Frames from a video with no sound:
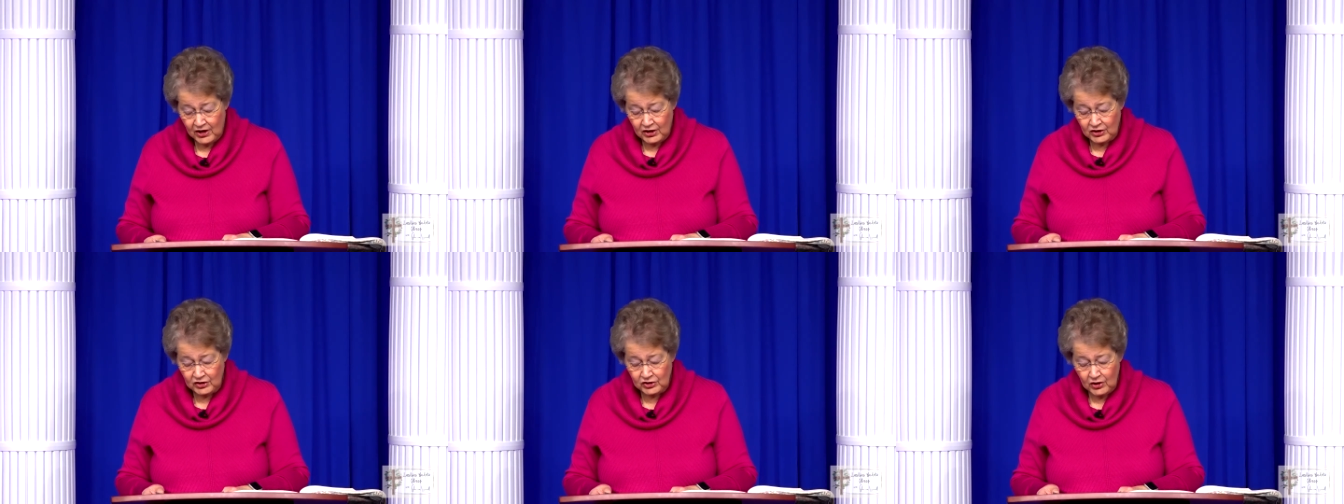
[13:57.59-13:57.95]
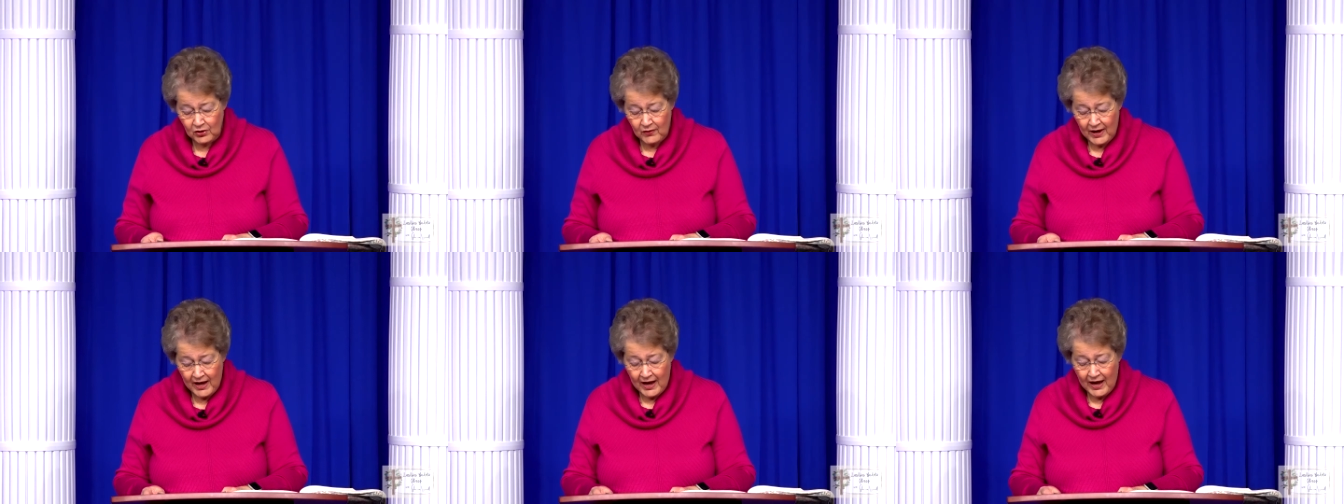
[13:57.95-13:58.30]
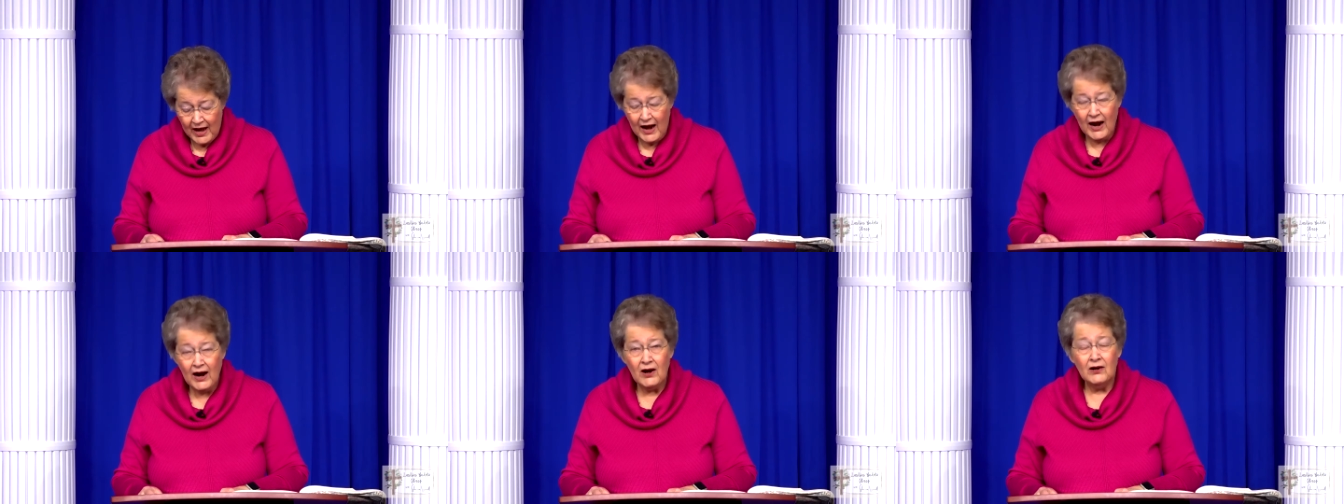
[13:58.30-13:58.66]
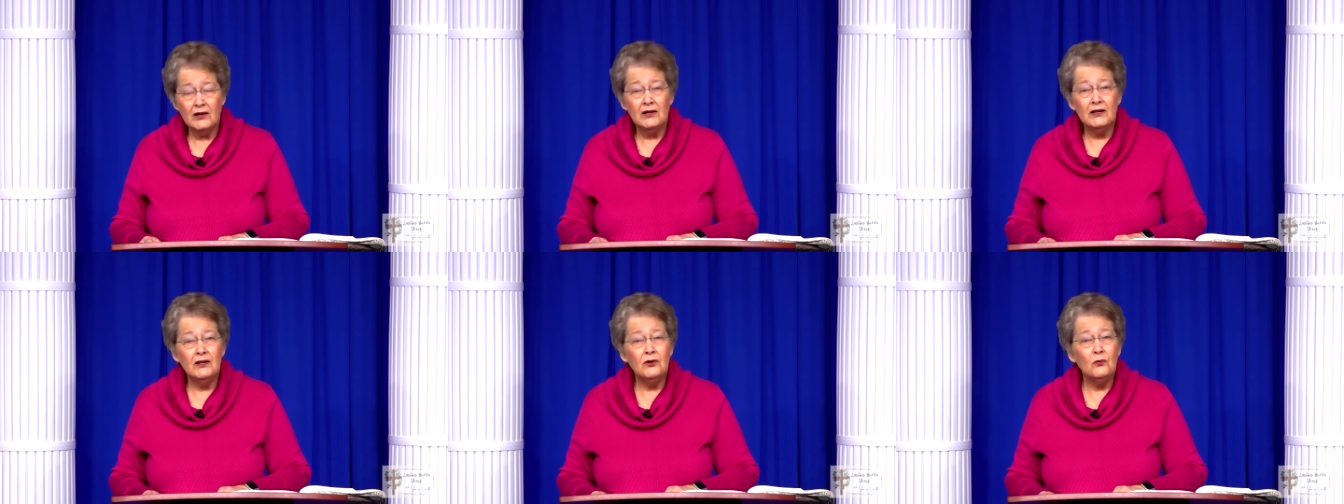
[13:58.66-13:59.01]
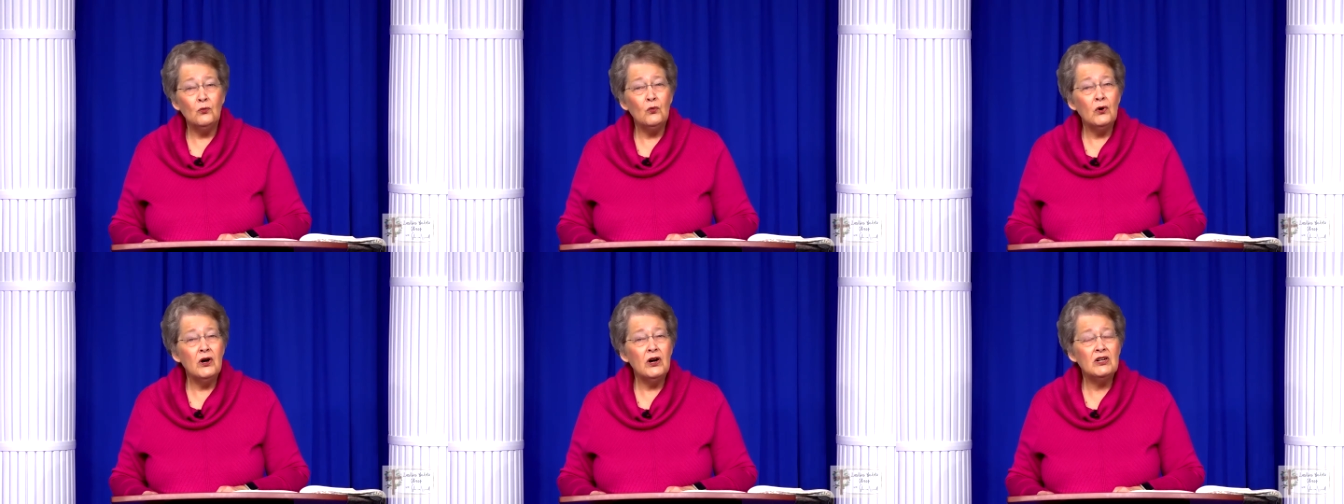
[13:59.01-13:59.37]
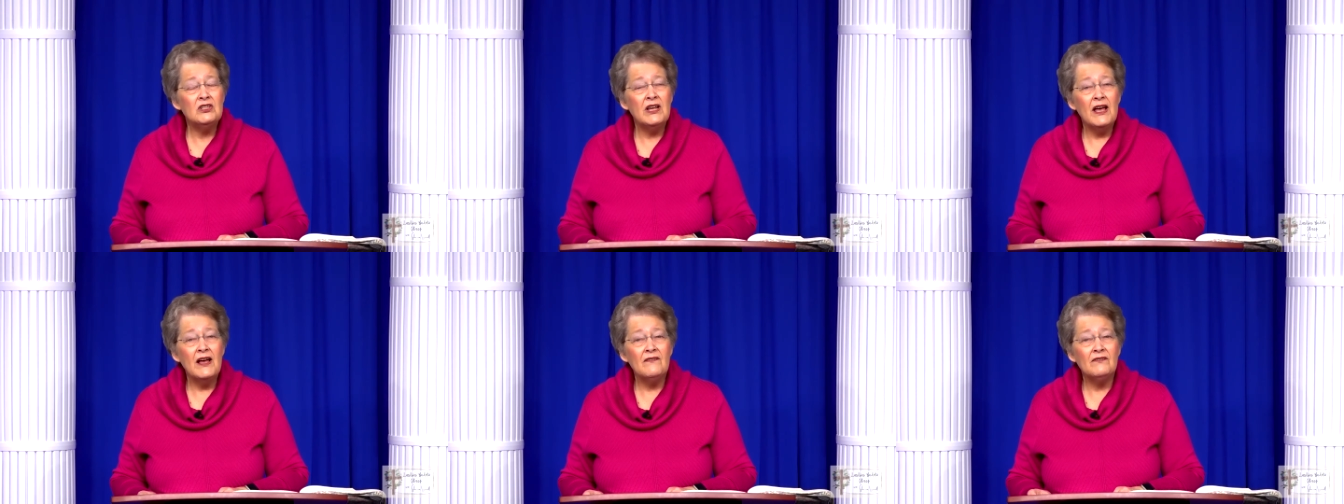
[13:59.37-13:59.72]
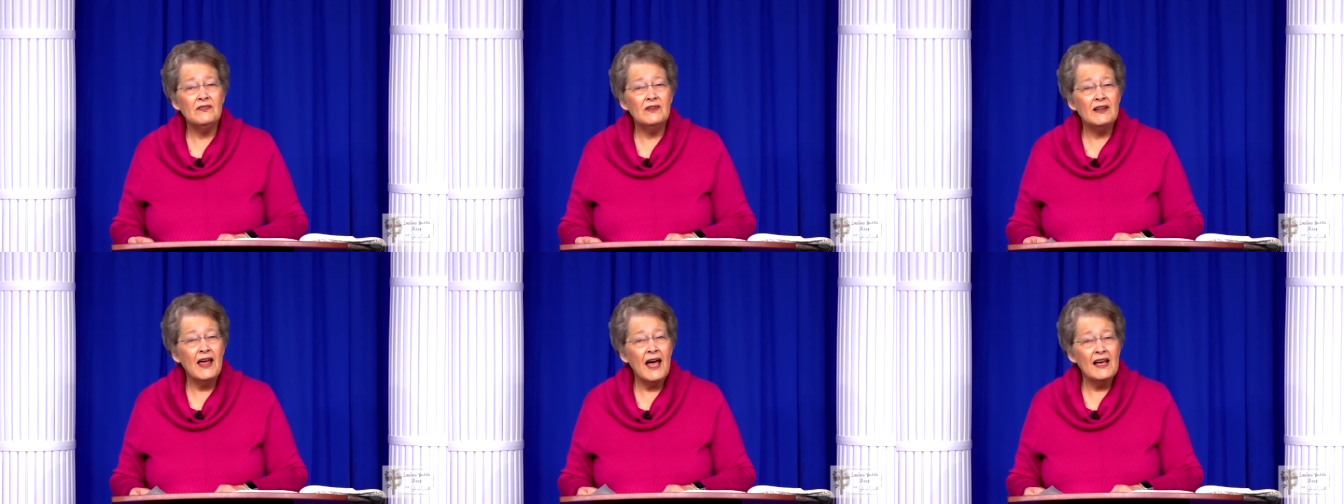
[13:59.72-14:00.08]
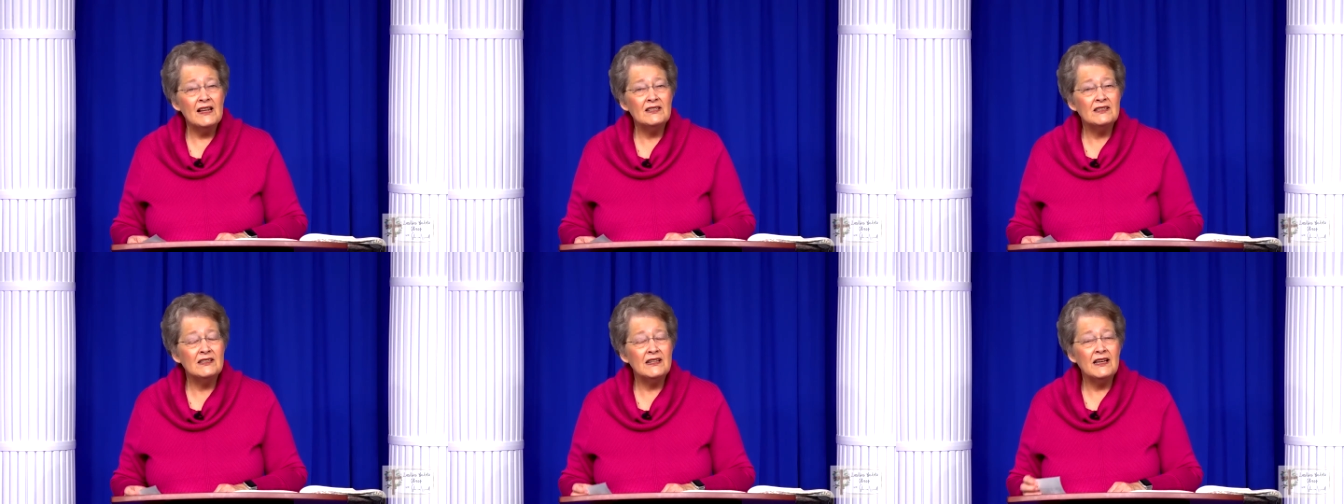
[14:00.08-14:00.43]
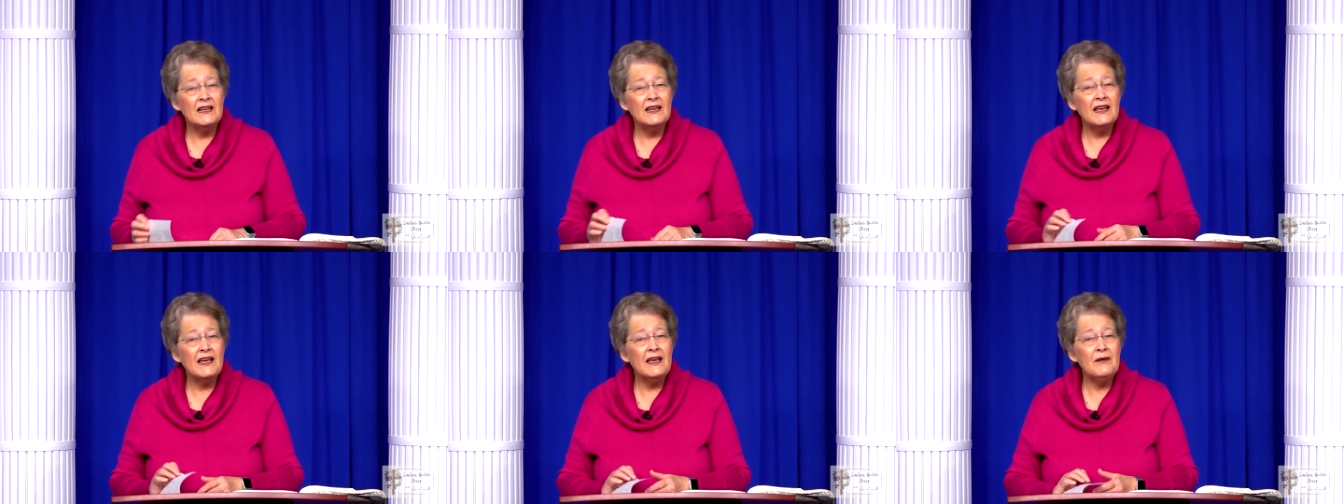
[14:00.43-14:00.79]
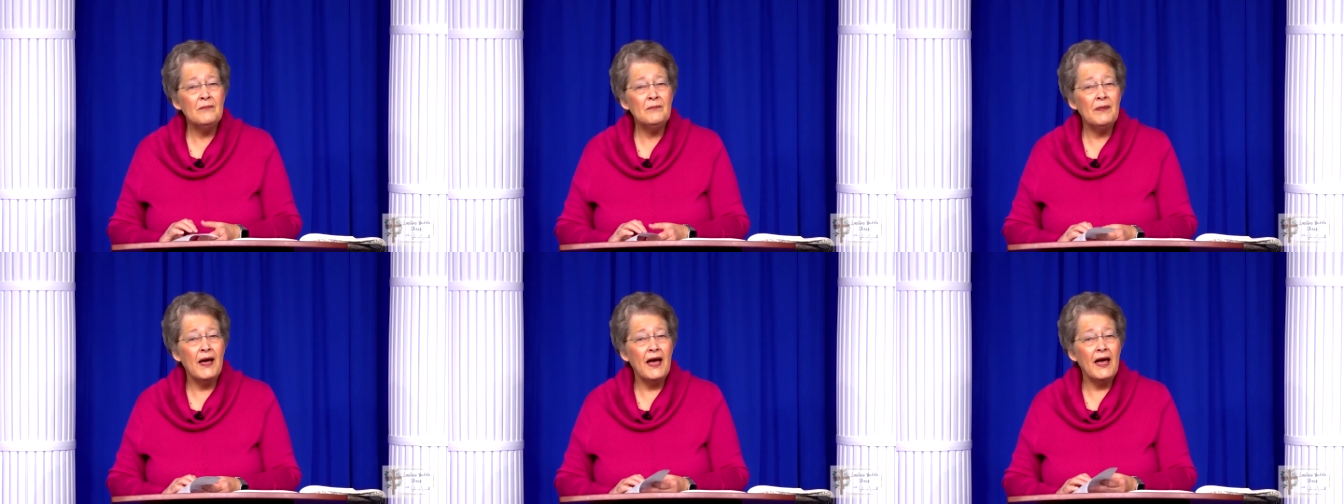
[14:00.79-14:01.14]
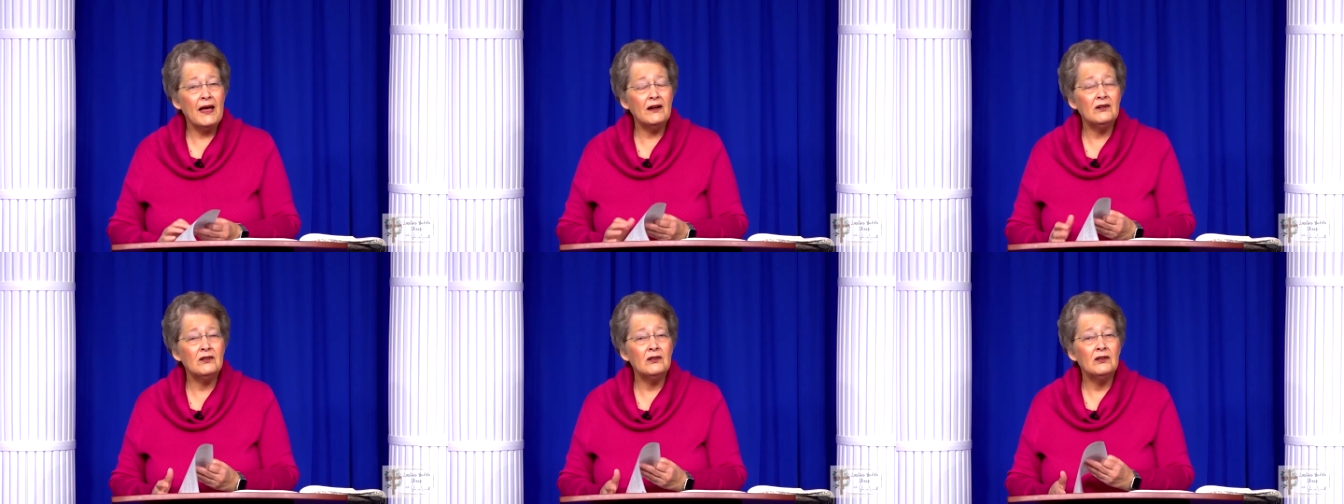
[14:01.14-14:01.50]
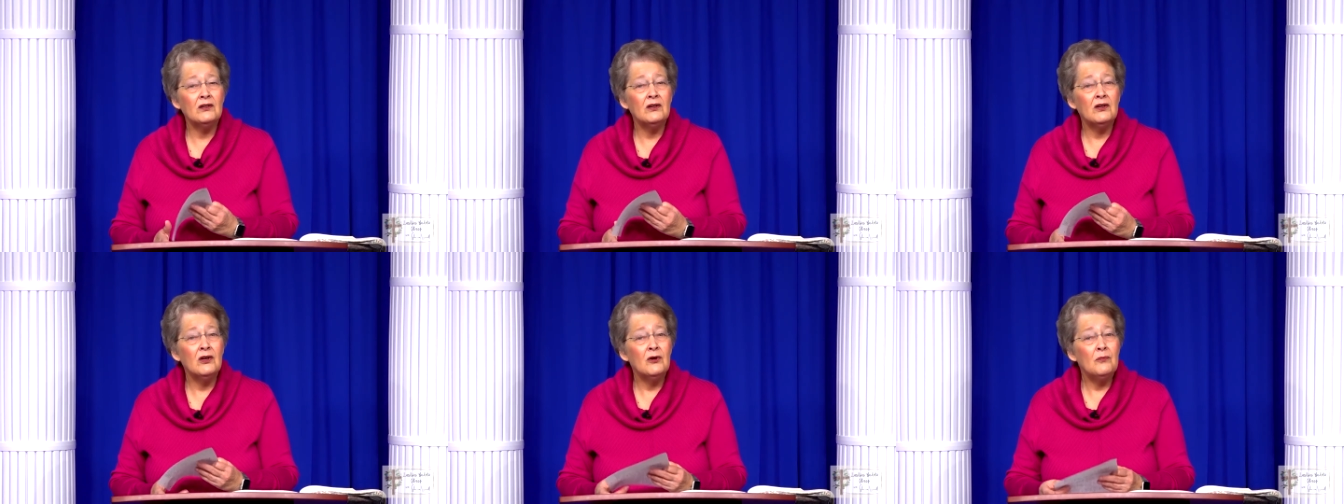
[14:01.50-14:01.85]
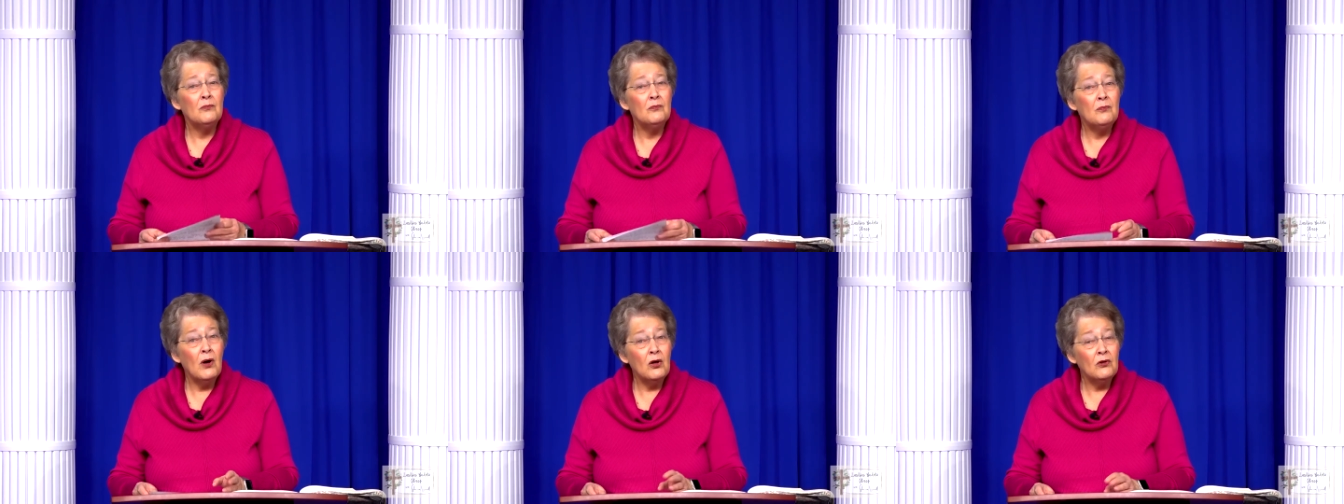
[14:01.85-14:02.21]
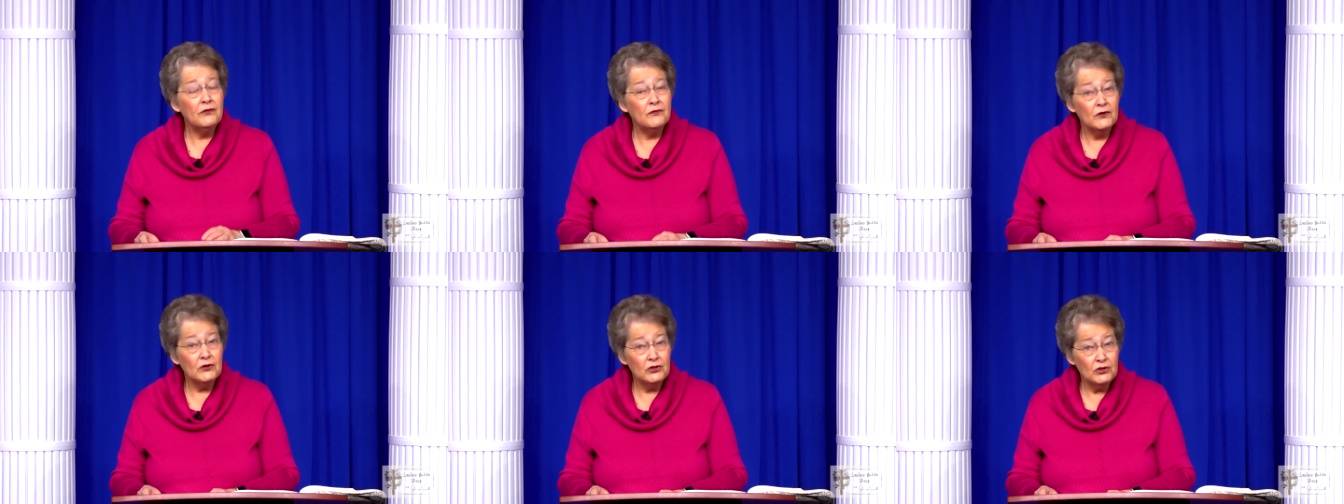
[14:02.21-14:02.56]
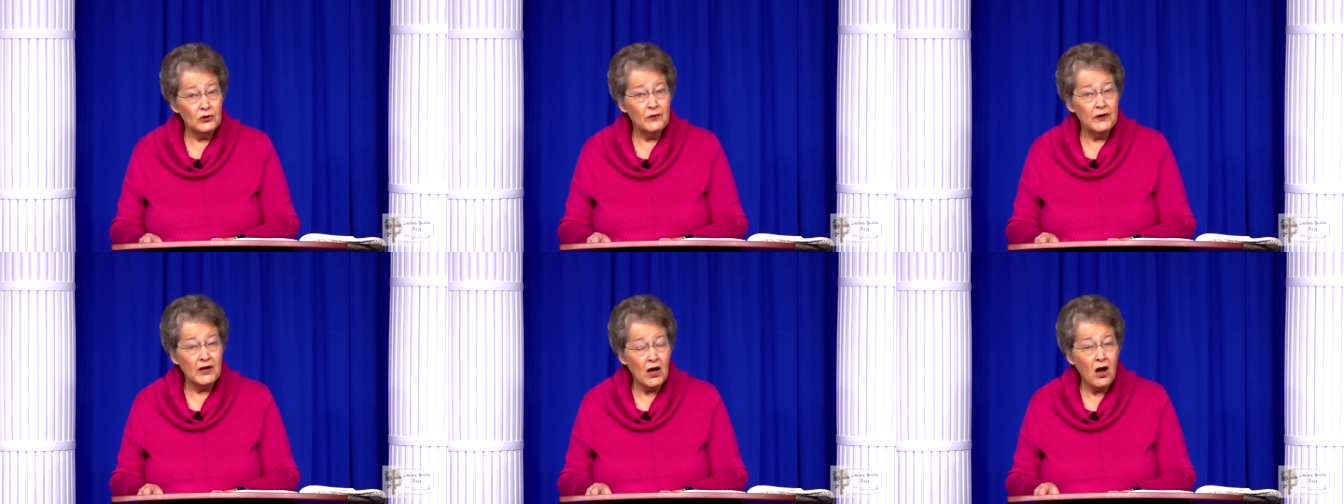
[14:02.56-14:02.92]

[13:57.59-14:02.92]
So our words have lasting impact, both for doing